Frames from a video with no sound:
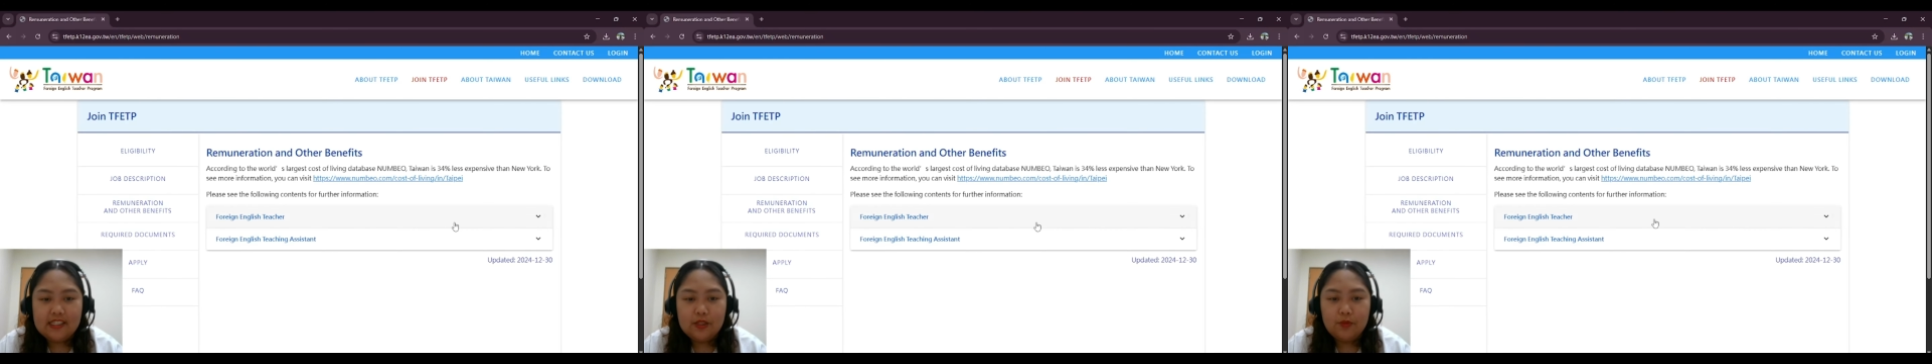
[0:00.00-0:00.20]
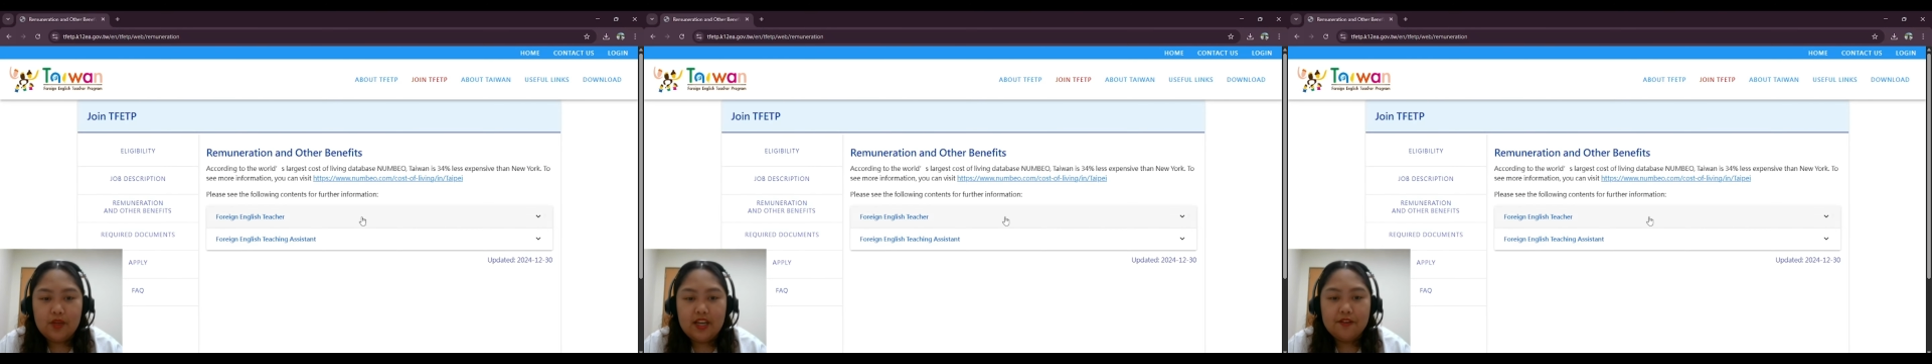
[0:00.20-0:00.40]

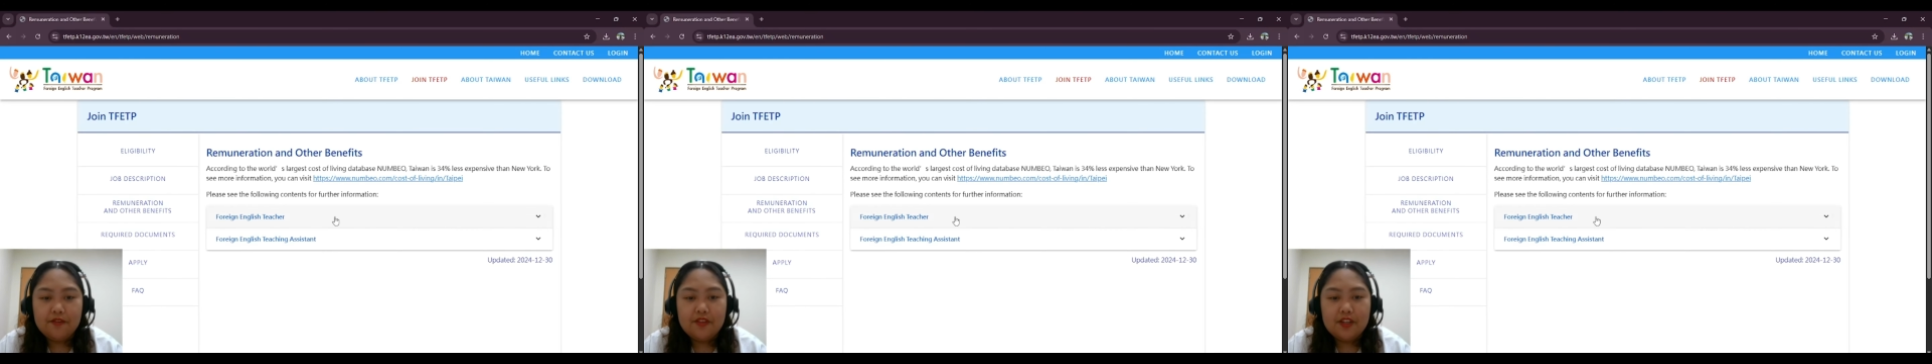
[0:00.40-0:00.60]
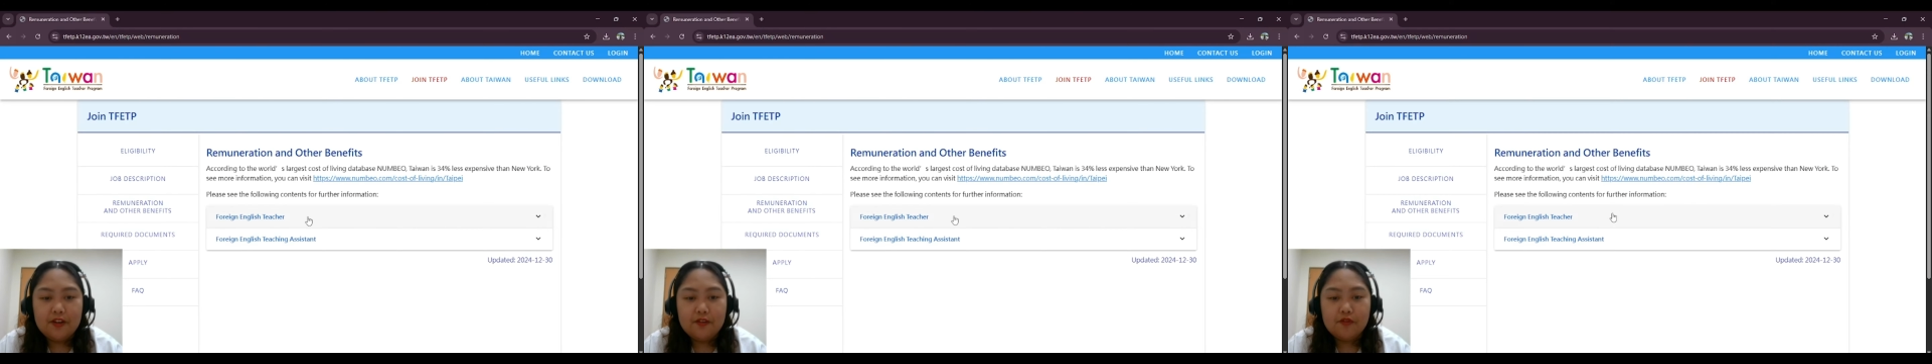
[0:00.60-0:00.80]
So we
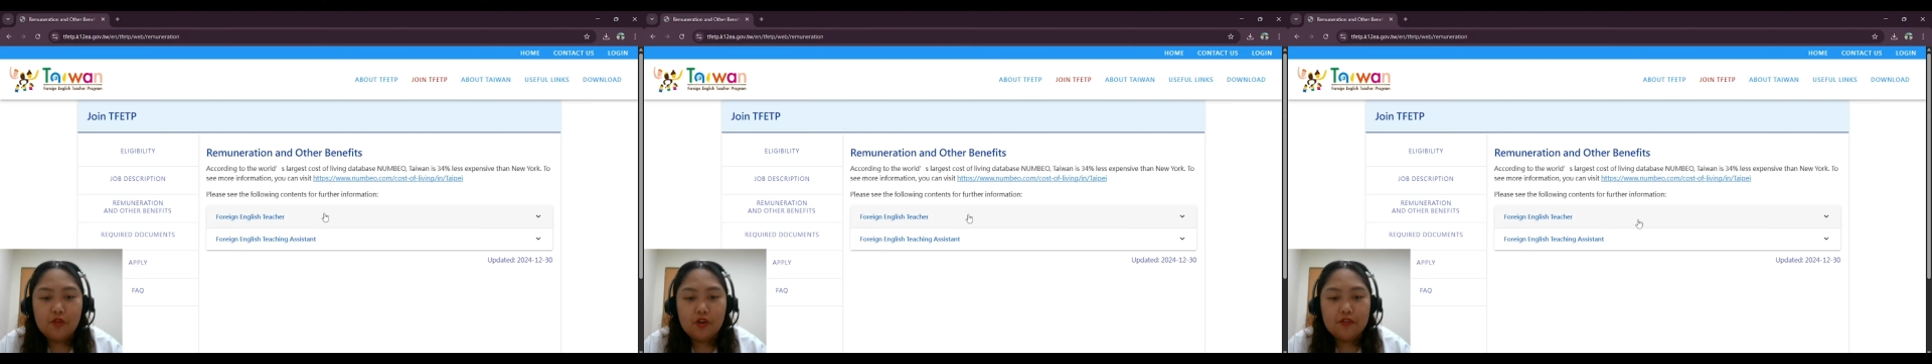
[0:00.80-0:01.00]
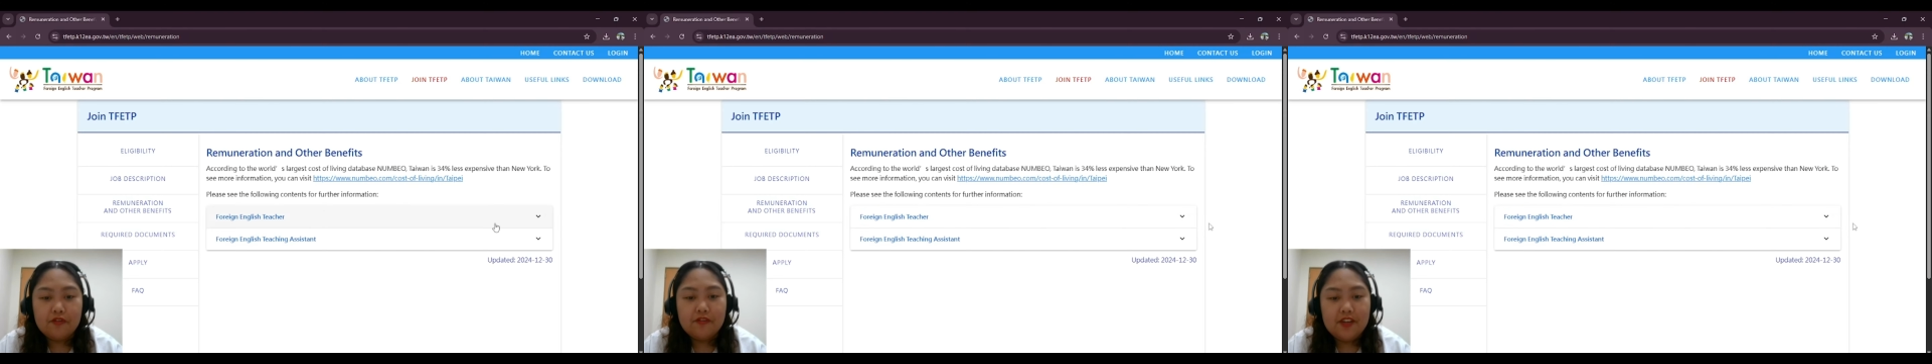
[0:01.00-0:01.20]
have here
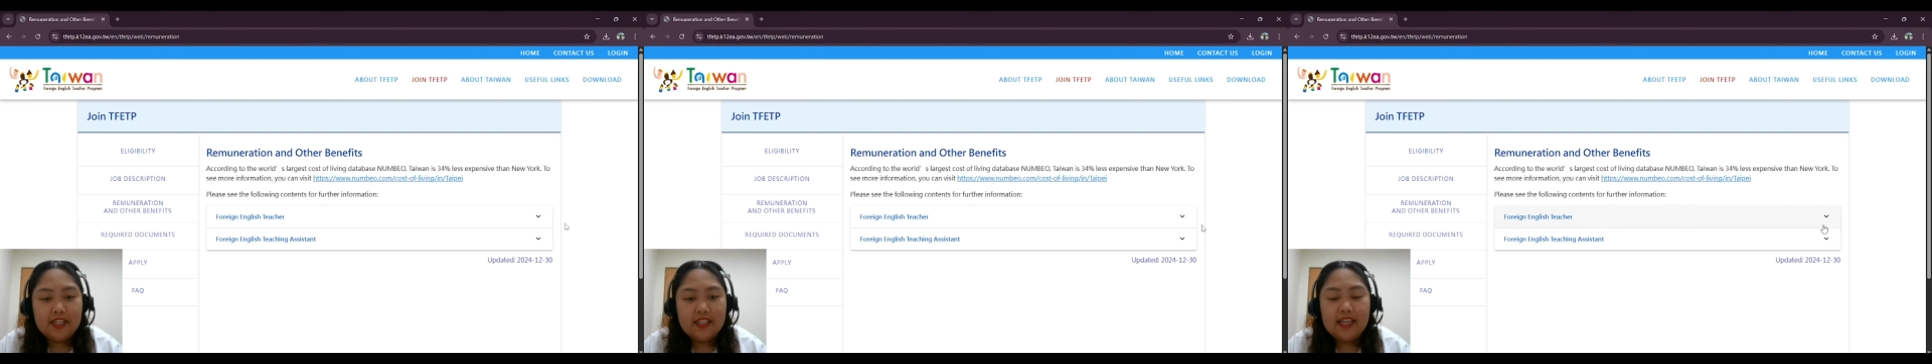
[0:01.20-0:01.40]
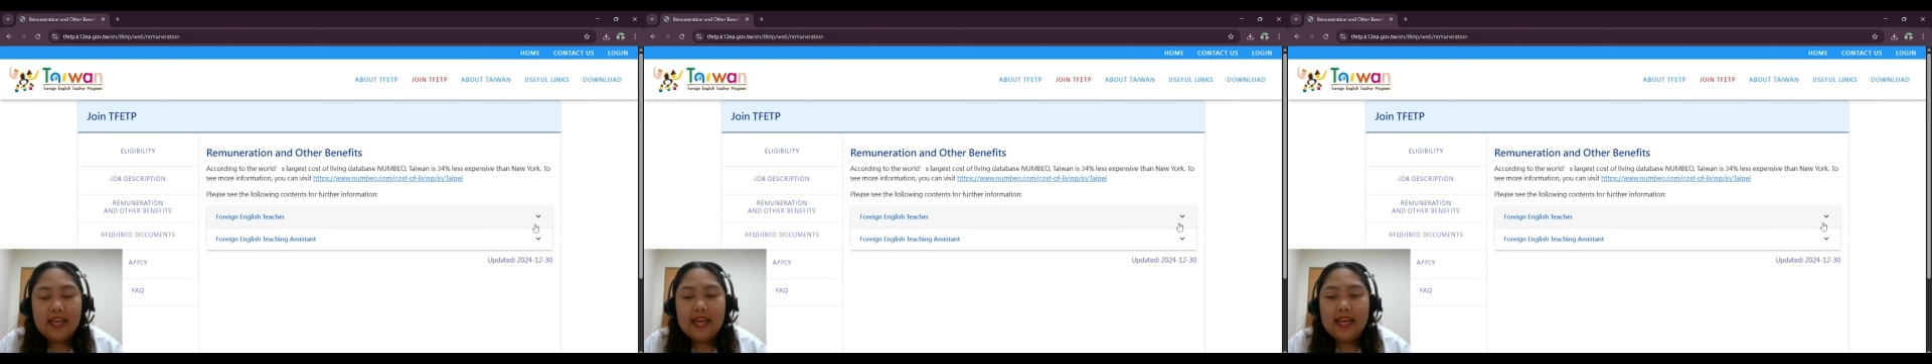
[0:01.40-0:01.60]
for FET
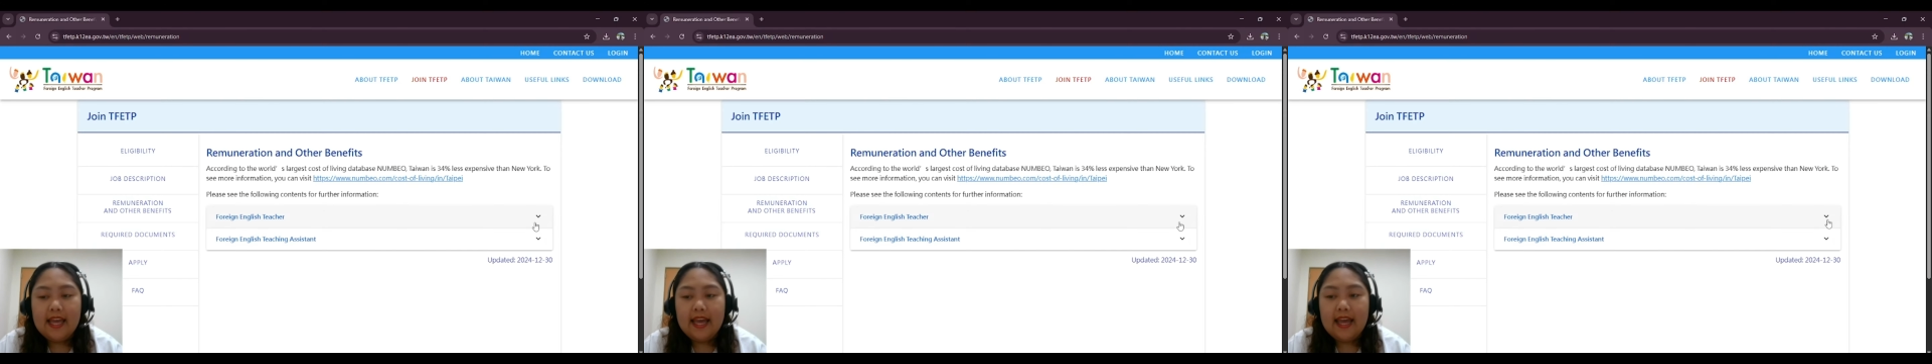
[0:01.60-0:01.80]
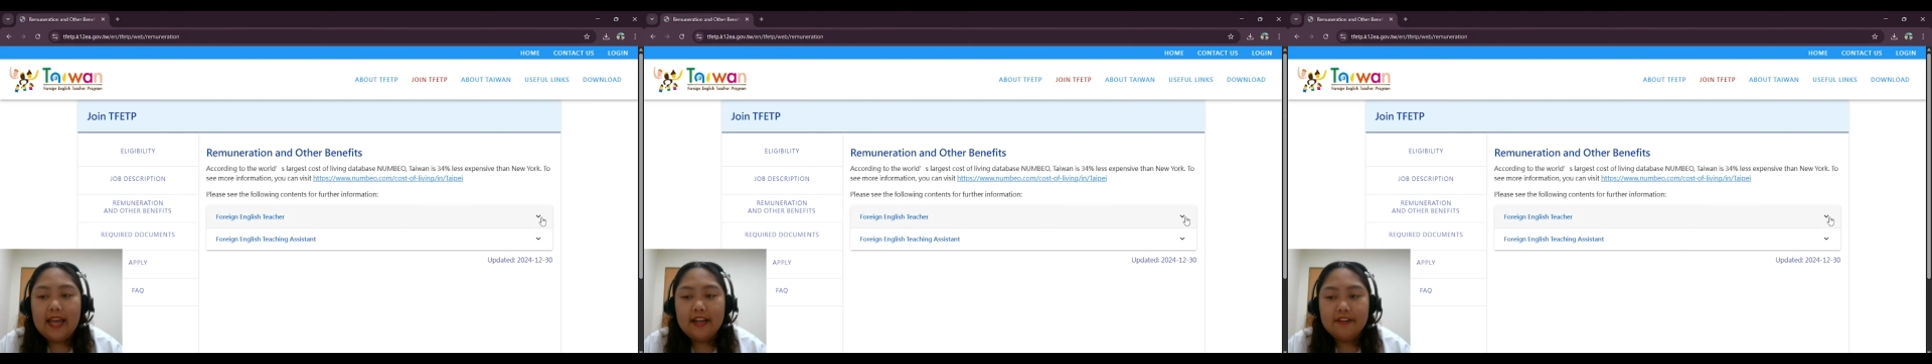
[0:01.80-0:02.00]

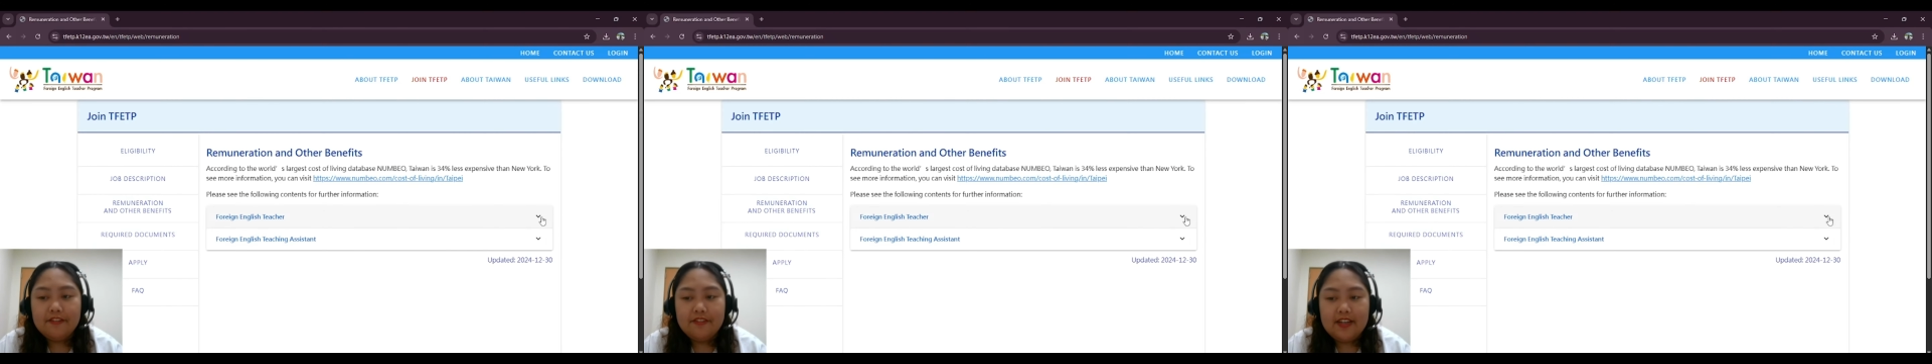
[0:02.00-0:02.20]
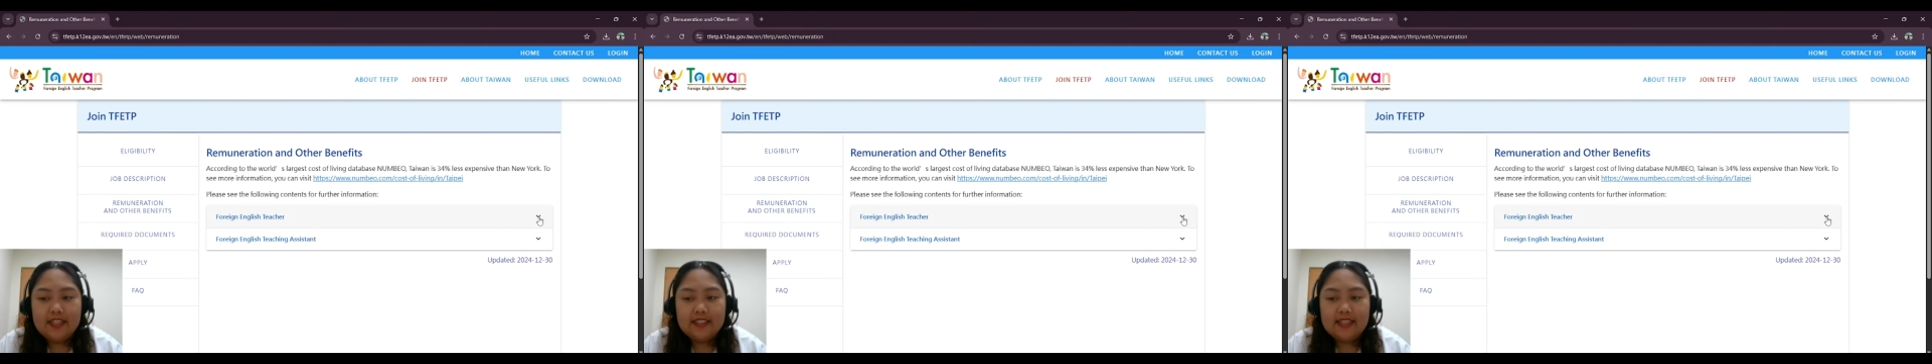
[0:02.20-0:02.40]
and
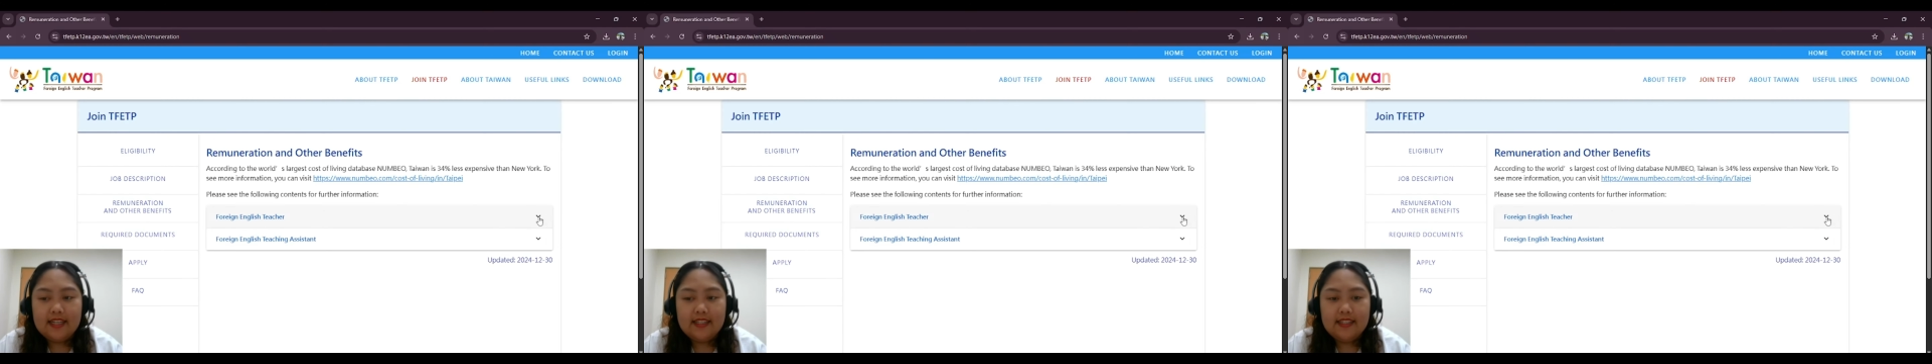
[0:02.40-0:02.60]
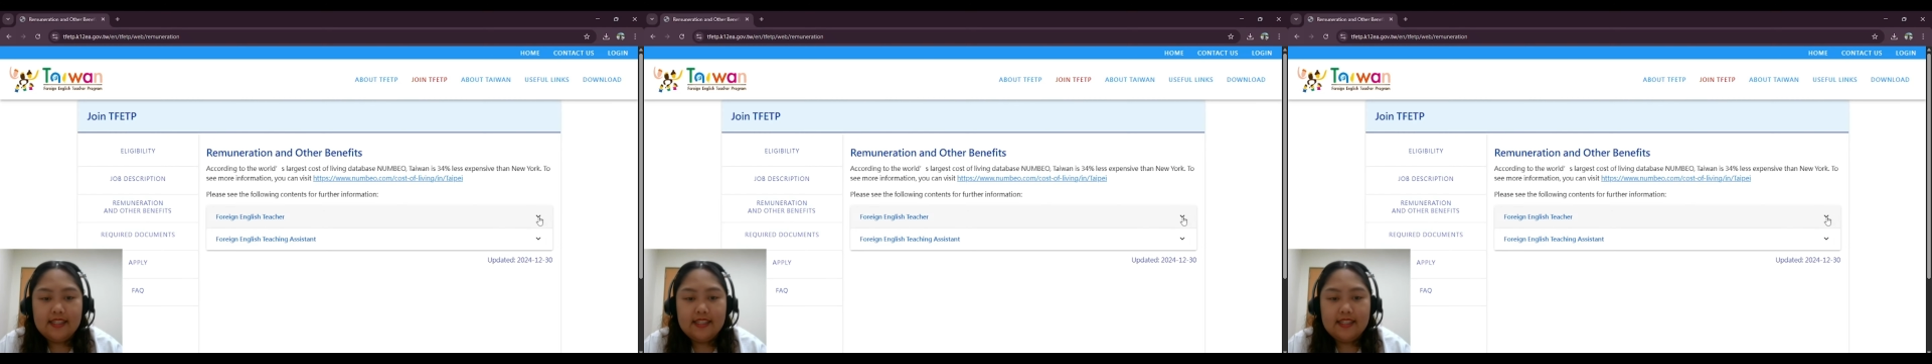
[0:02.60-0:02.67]
FETA.